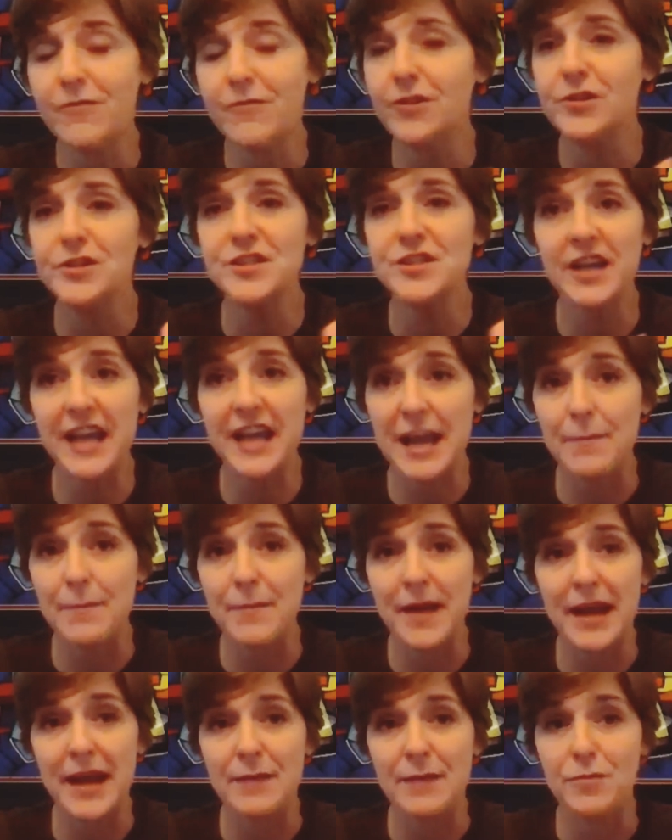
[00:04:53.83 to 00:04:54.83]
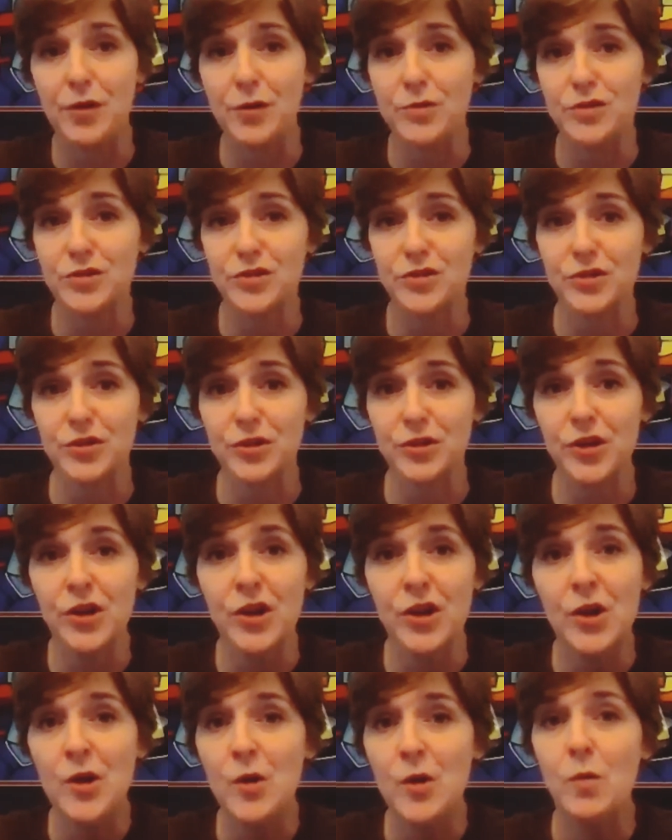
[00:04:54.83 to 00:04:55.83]
First, a campaign brochure
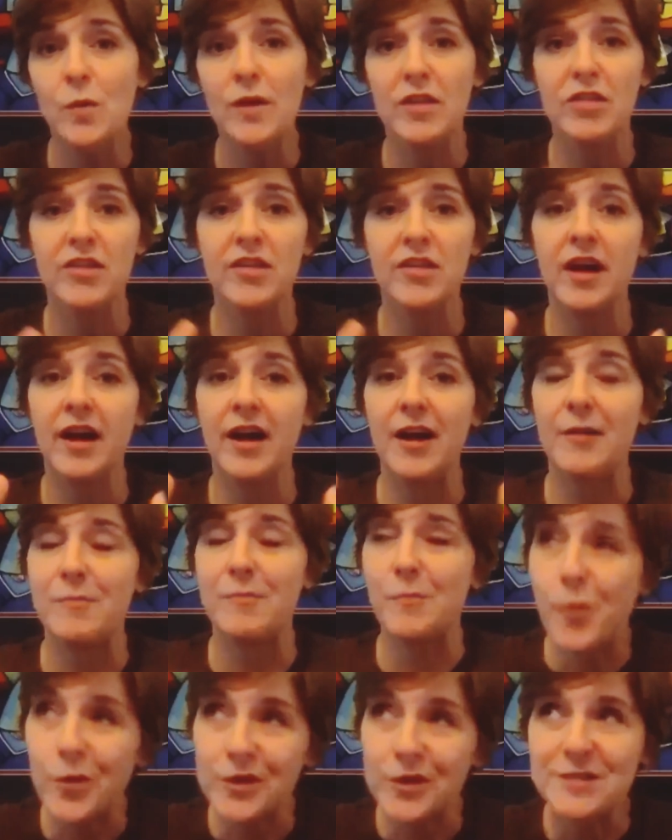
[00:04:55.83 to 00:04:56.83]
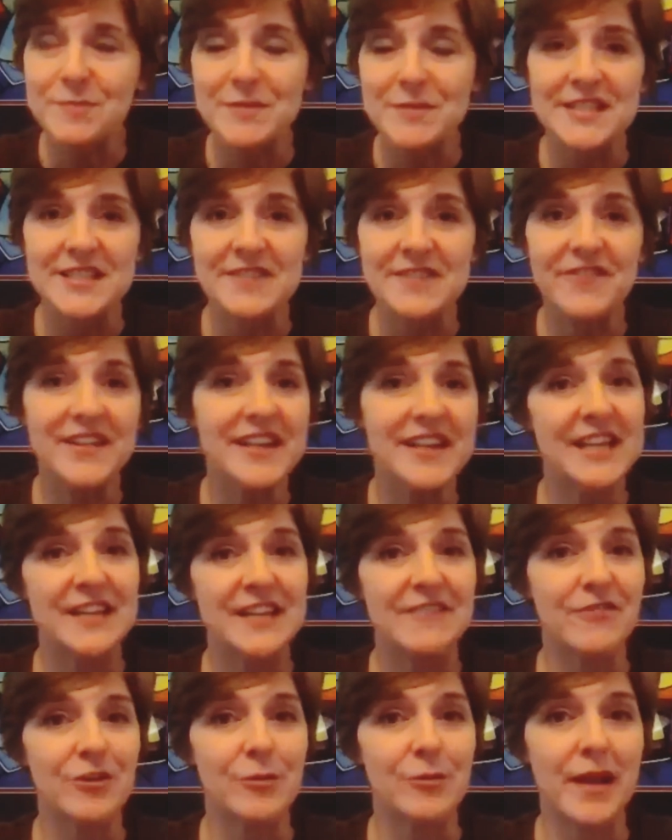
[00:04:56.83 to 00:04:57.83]
with uh, more specific
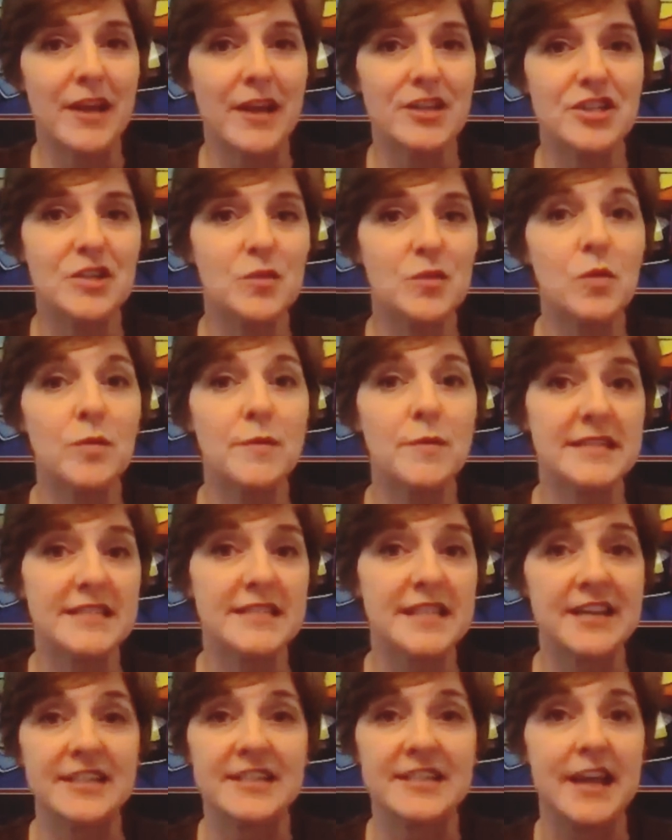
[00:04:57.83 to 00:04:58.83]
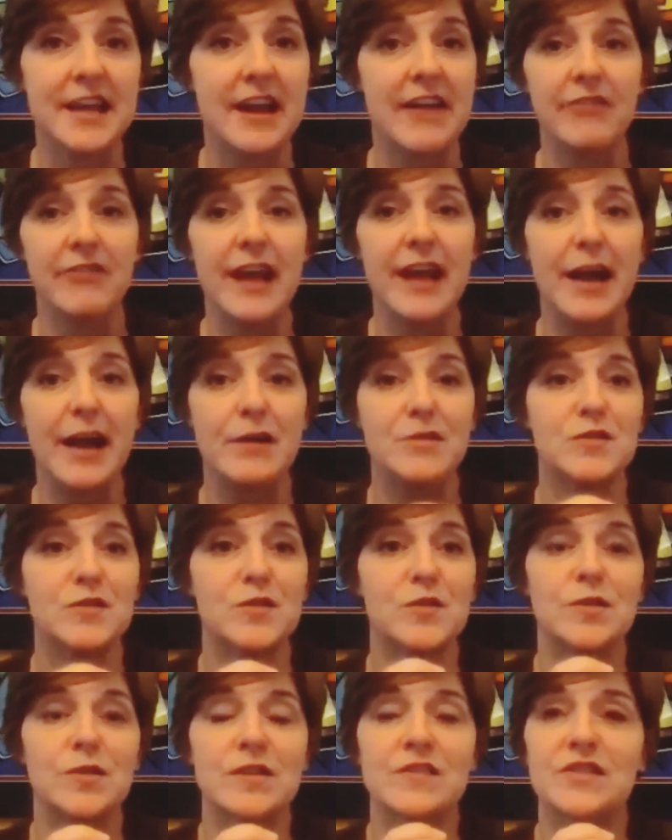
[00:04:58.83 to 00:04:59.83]
information will be sent to every
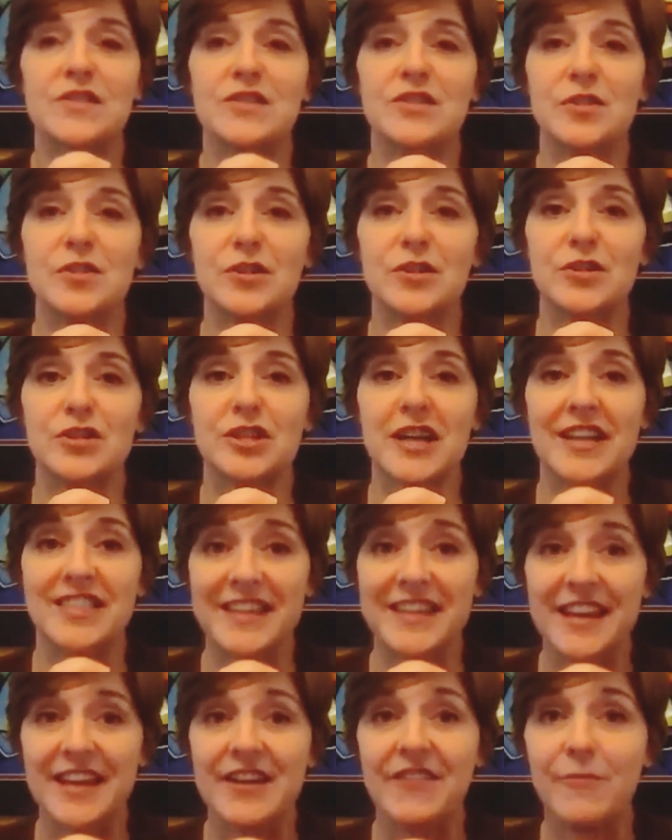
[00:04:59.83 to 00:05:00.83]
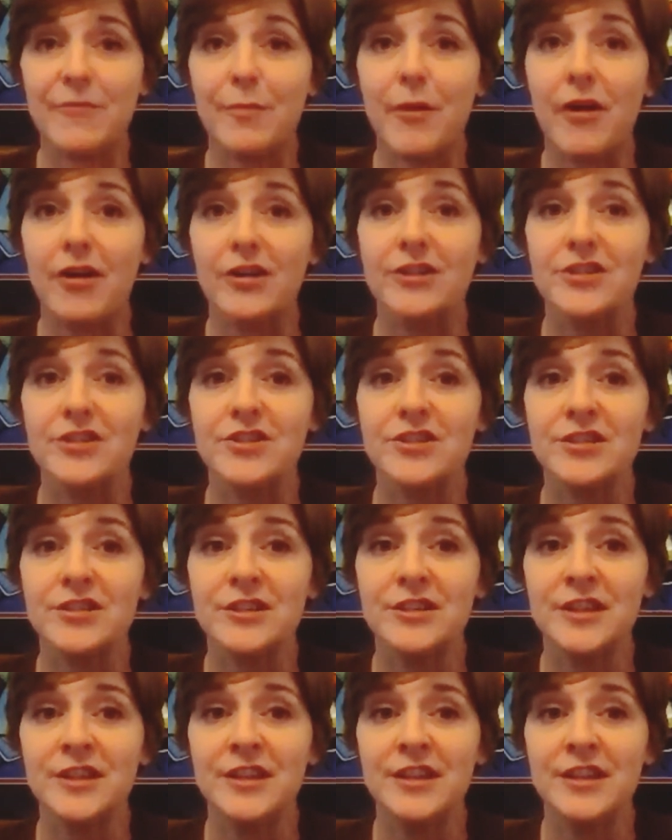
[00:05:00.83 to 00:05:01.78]
household in the church at the end of March.